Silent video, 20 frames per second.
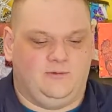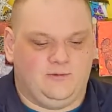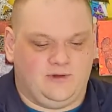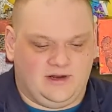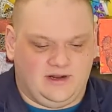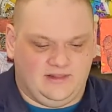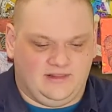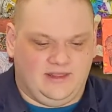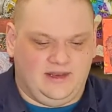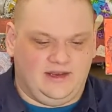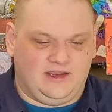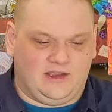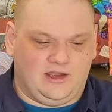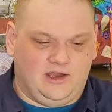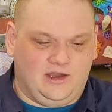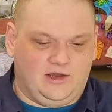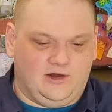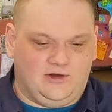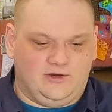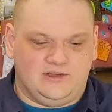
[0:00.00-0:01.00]
I let it
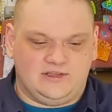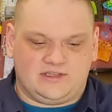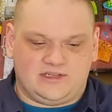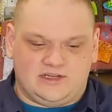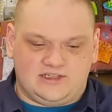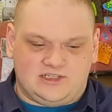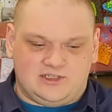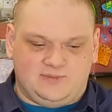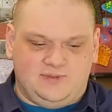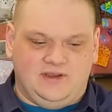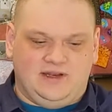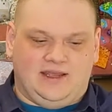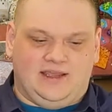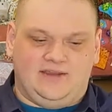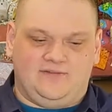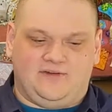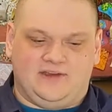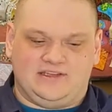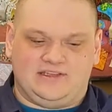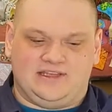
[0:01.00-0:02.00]
go, it starts to spin.
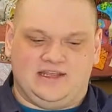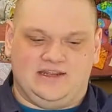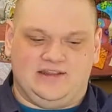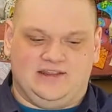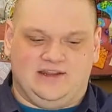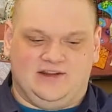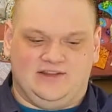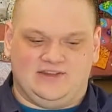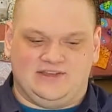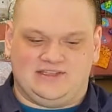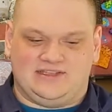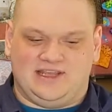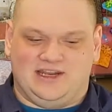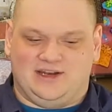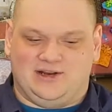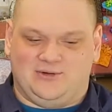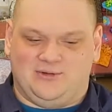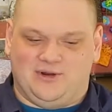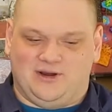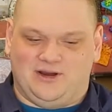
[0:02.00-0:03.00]
If I set it there in the
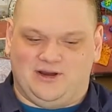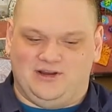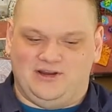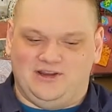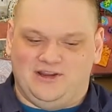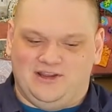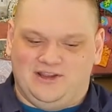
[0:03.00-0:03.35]
center where